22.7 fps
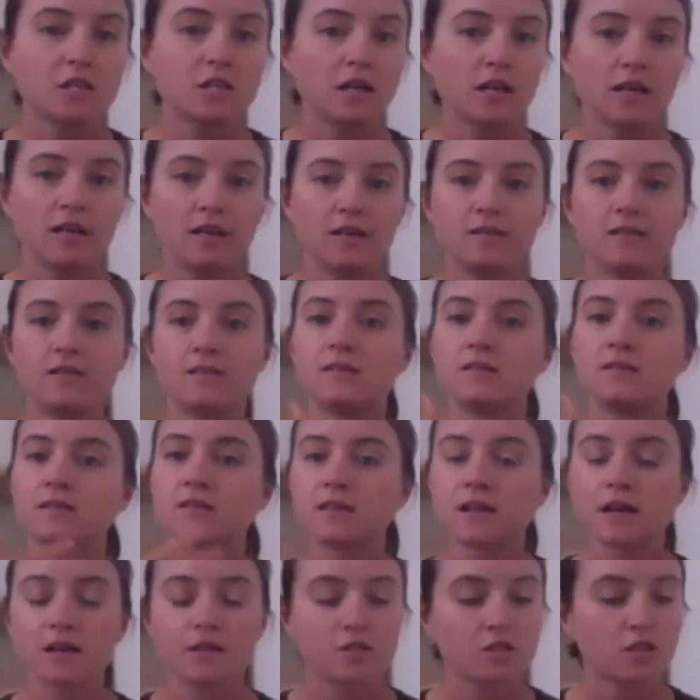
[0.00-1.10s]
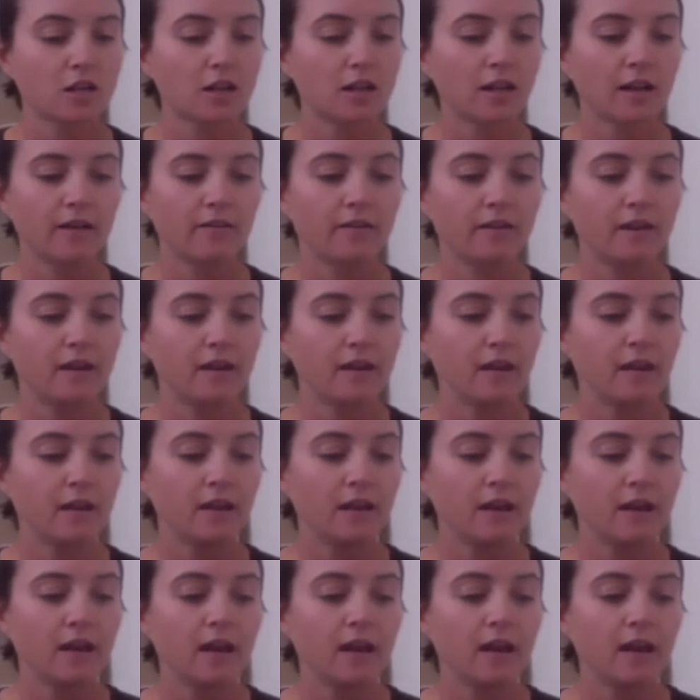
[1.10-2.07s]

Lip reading: ease, such clarity.